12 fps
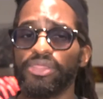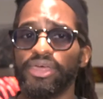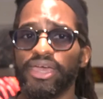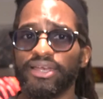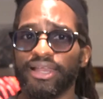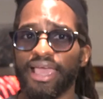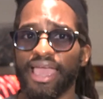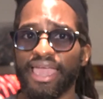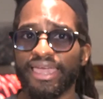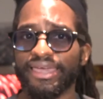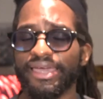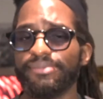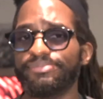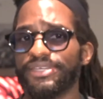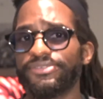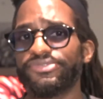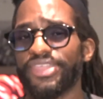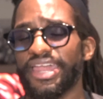then a
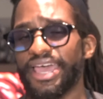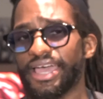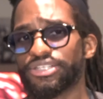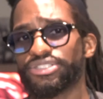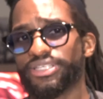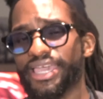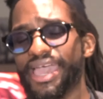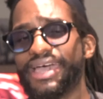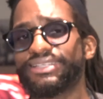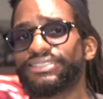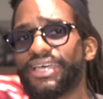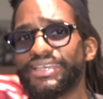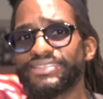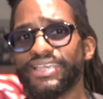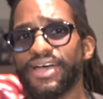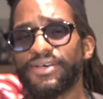beef that actually had less